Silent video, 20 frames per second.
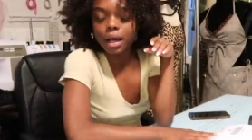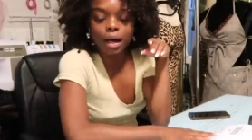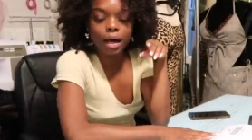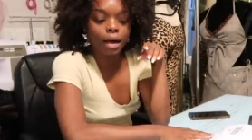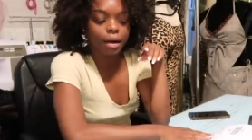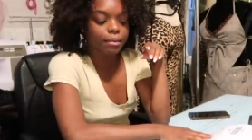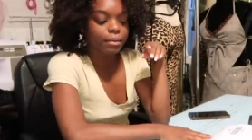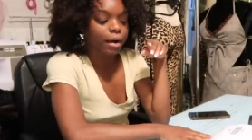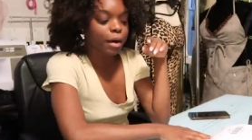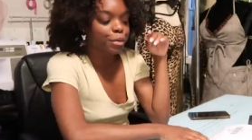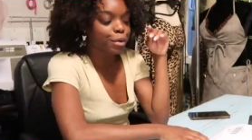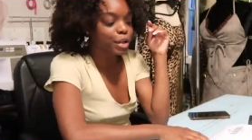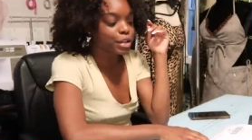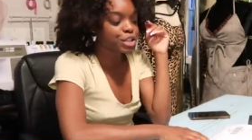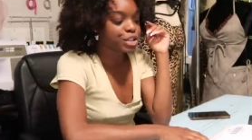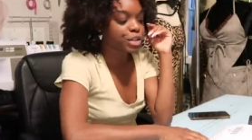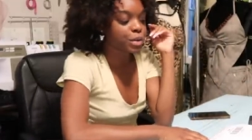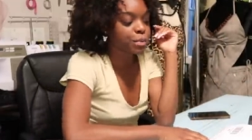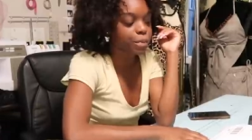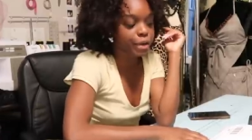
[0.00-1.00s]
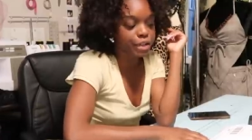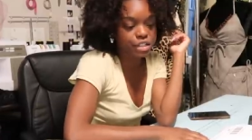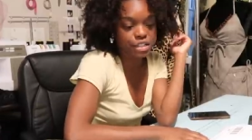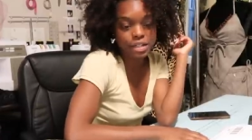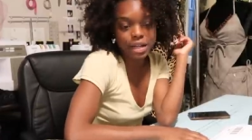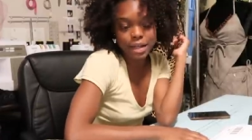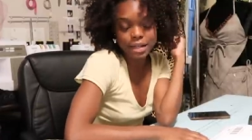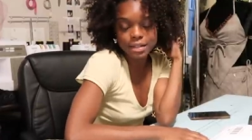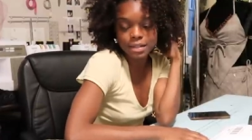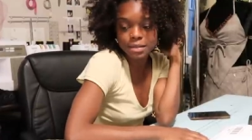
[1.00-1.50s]
um, I'm not sure which
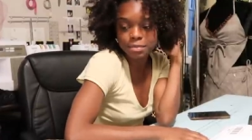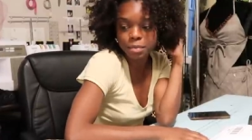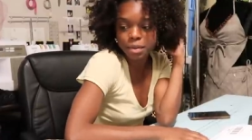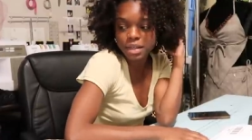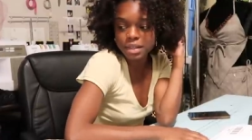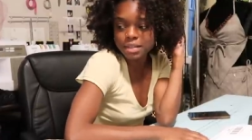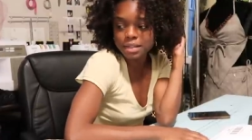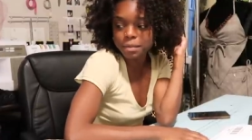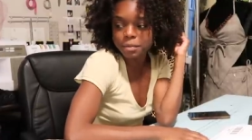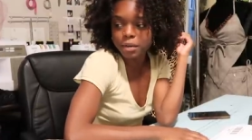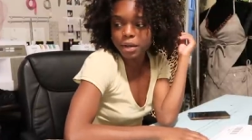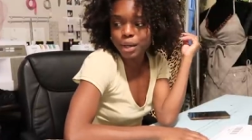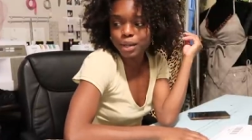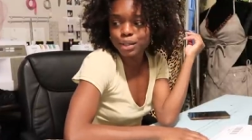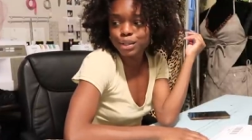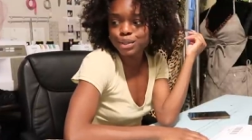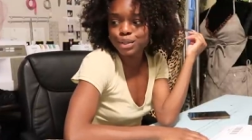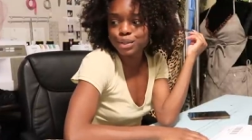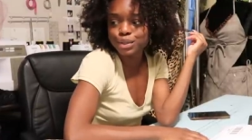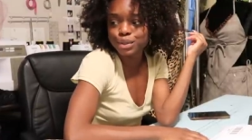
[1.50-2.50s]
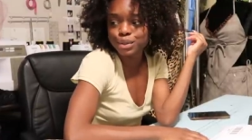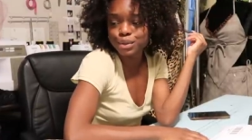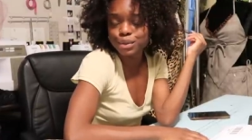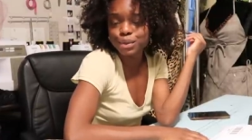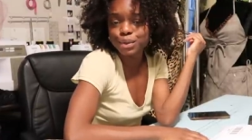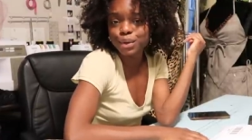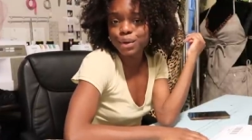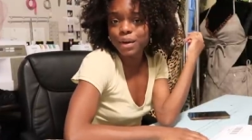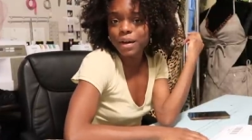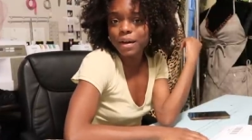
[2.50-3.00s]
dance piece I'm gonna
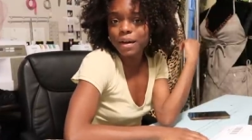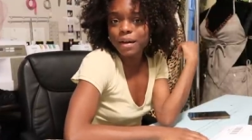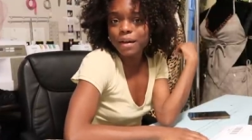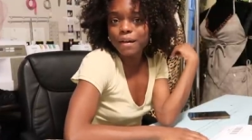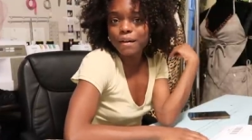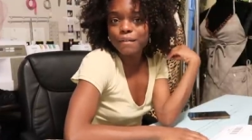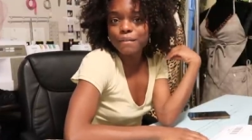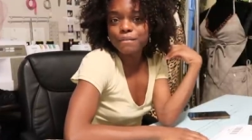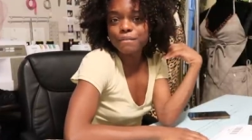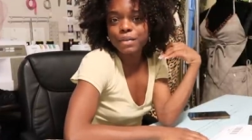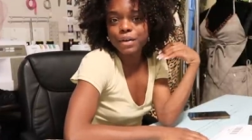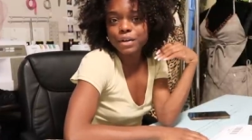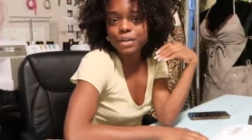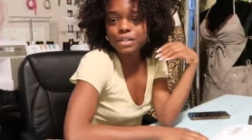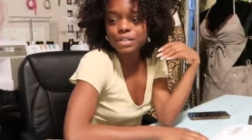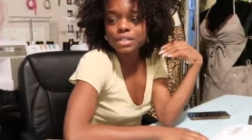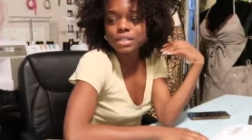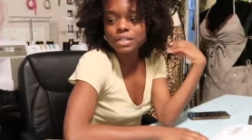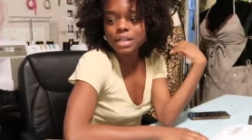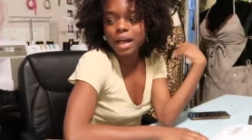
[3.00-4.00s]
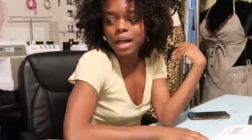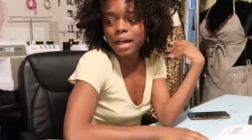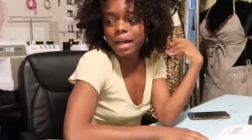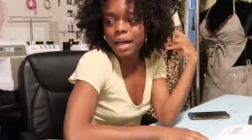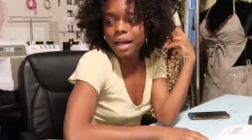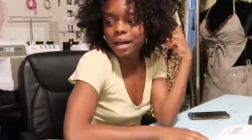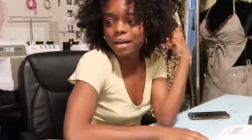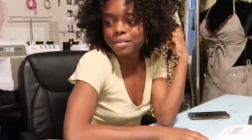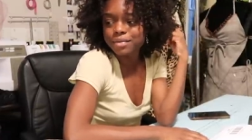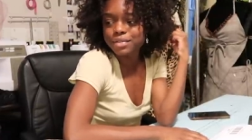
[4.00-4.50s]
do First, I
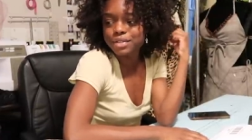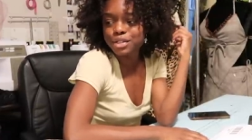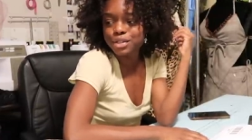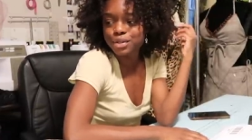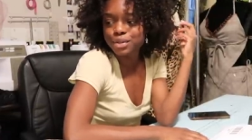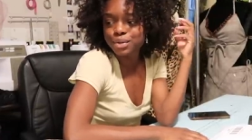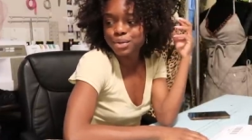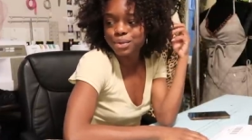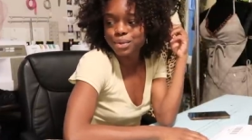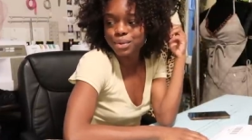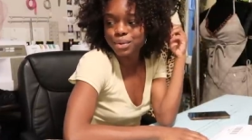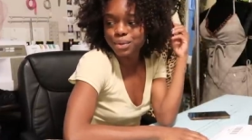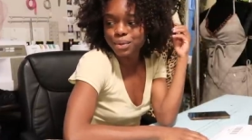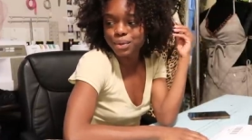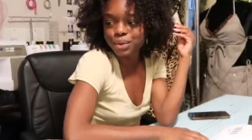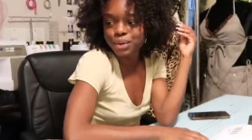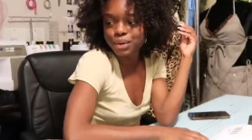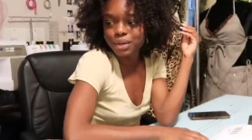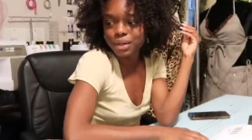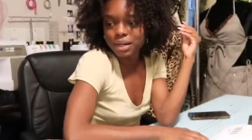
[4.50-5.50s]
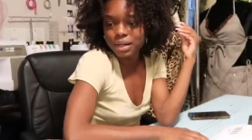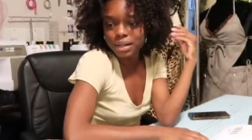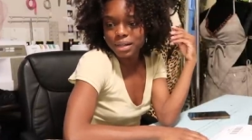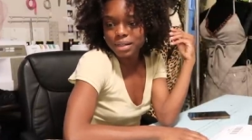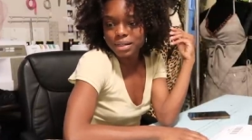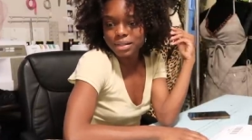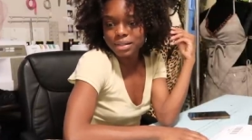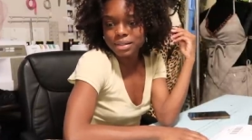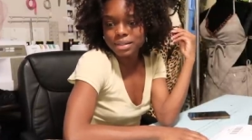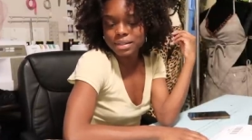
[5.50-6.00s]
have to
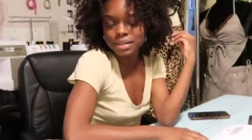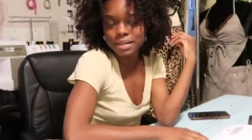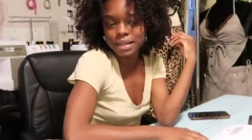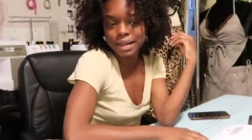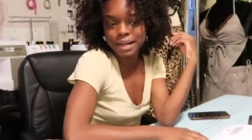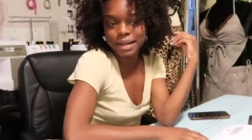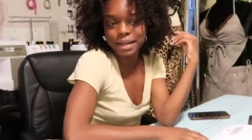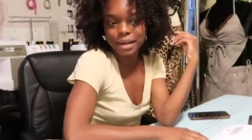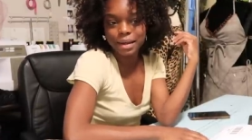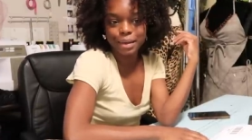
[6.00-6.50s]
see.